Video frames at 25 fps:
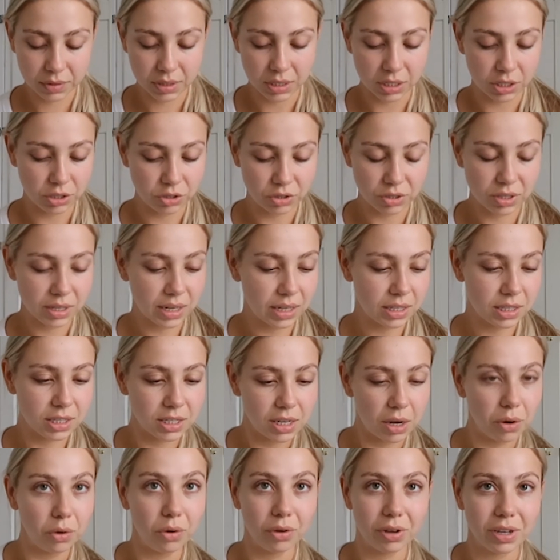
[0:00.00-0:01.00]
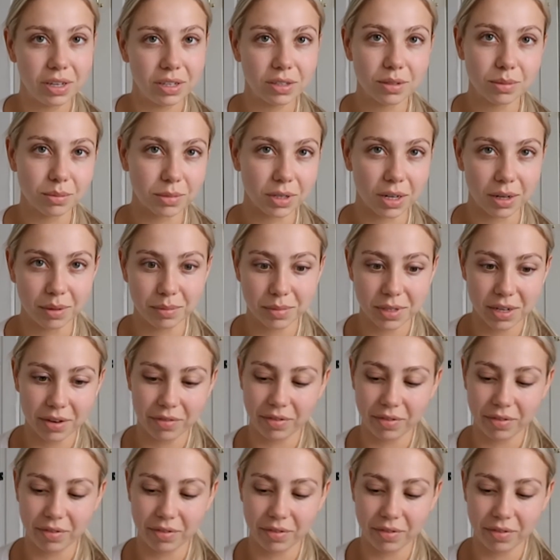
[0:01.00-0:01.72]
You just get so lucky sometimes,